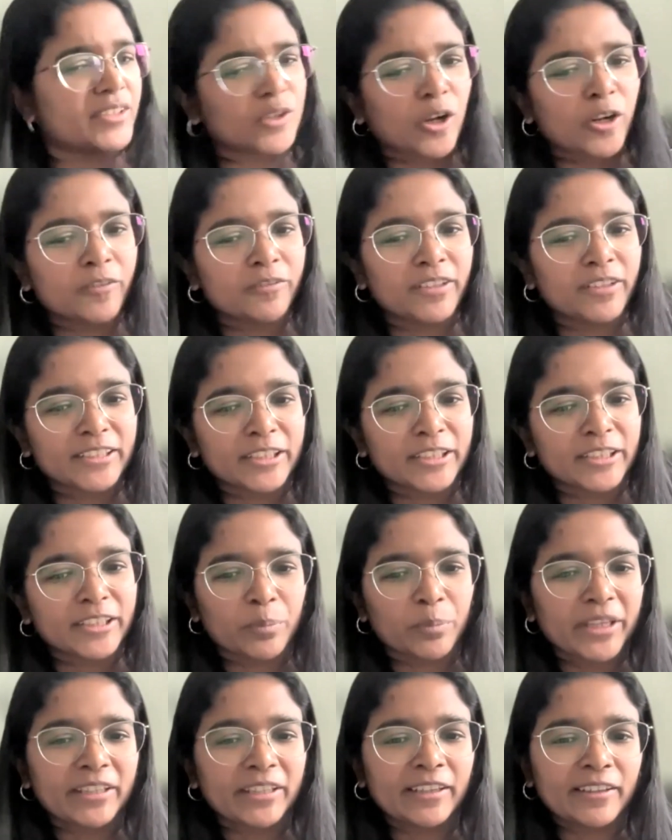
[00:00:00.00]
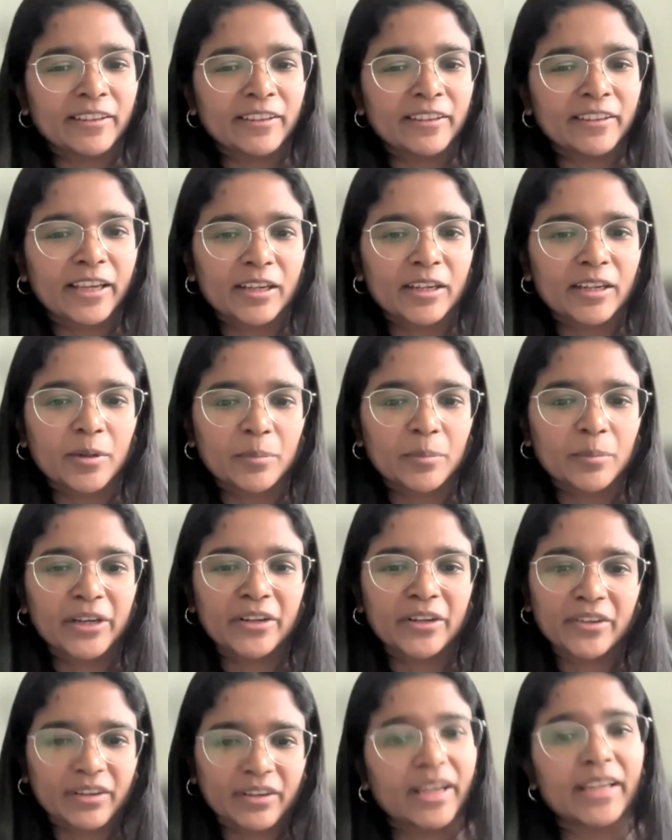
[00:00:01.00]
is conflicting opinion there,
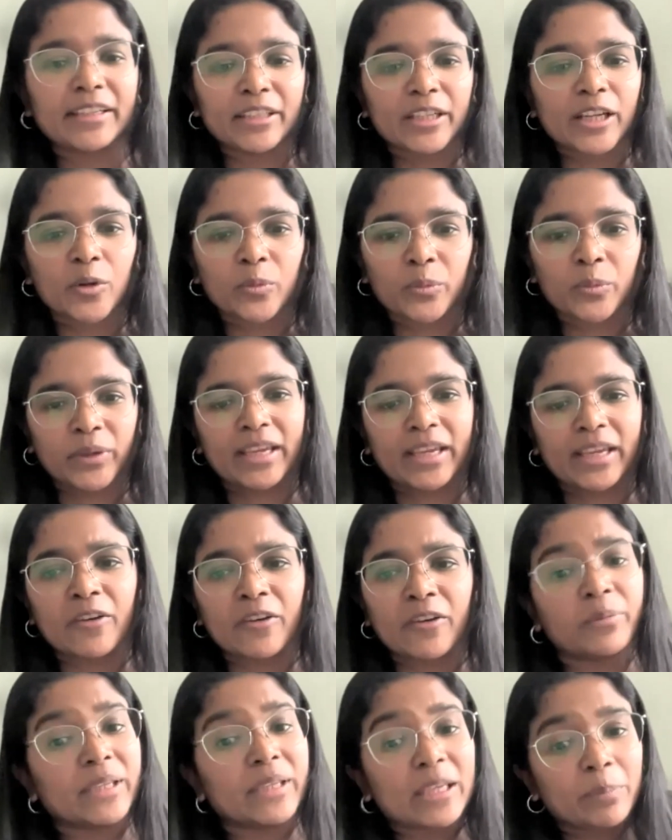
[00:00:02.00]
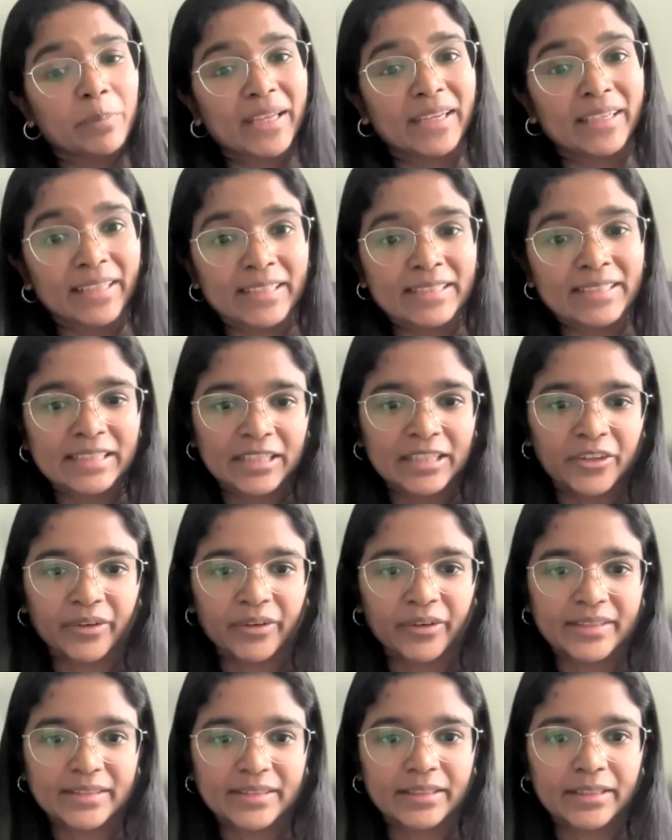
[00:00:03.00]
but right now we have Wikipedians in
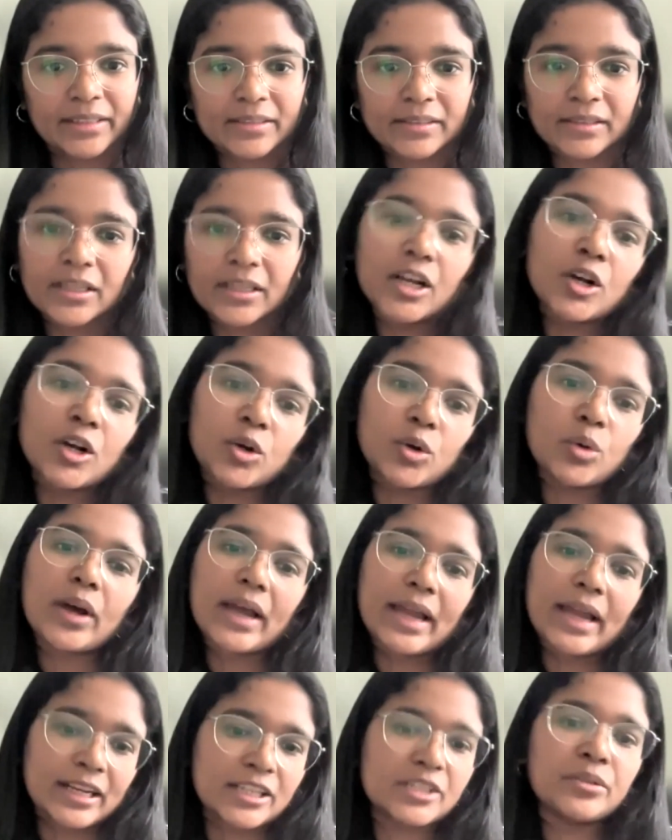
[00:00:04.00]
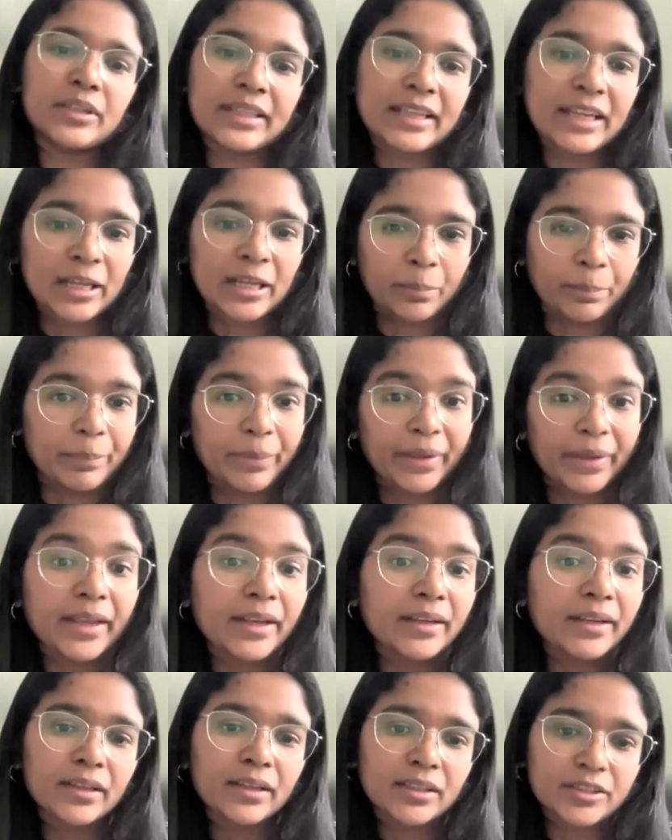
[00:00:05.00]
residence who actually are
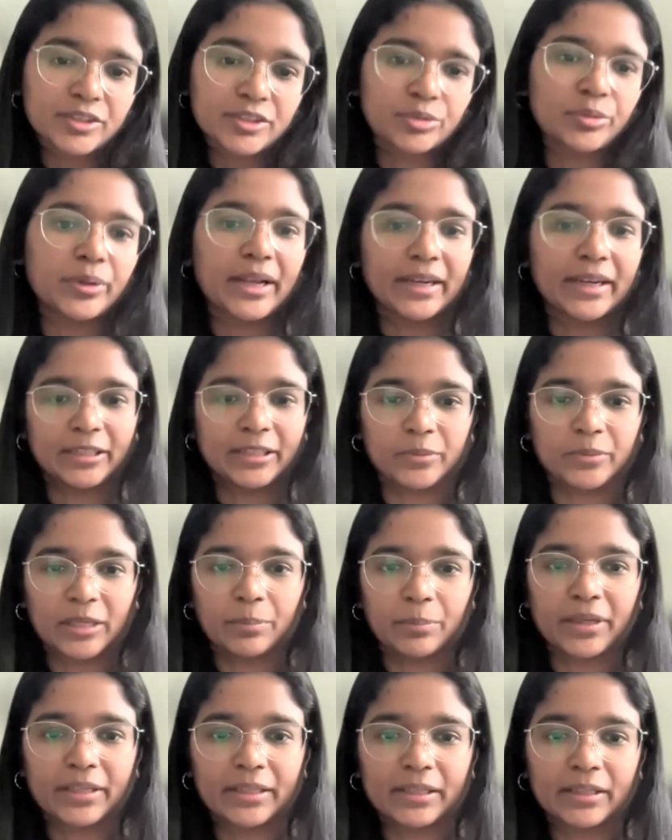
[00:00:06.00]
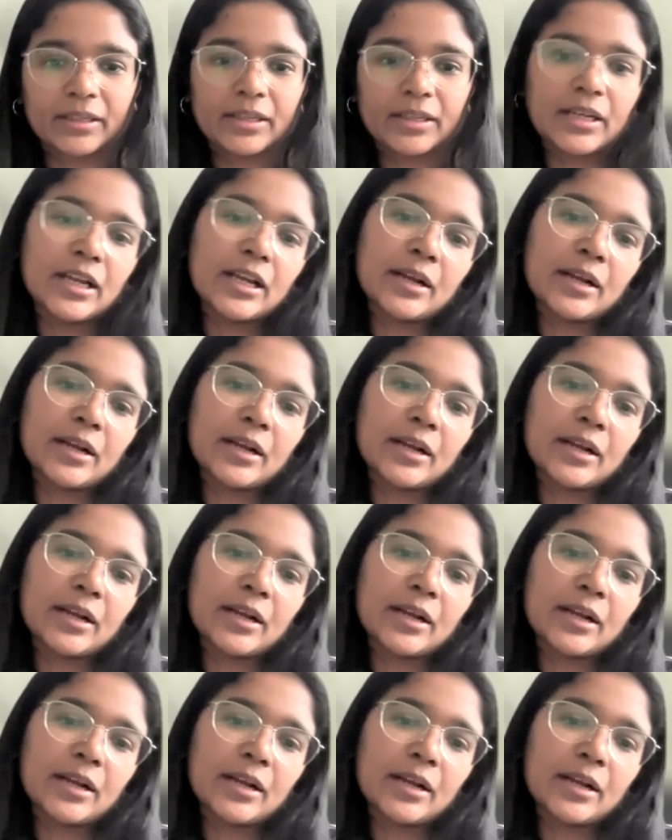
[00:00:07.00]
paid to edit Wikipedia.